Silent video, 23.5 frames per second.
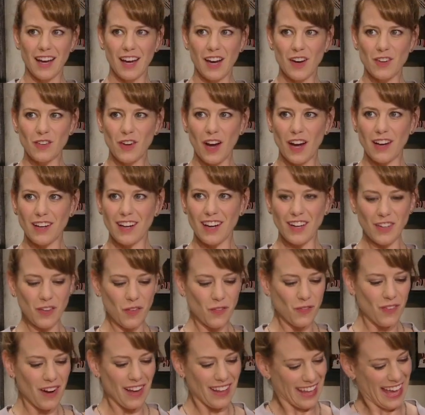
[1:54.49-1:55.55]
Melanie
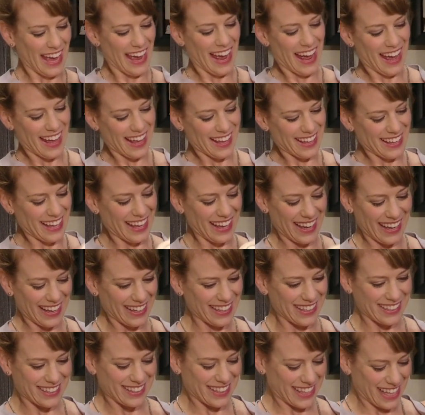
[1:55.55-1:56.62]
Keller playing Sarah.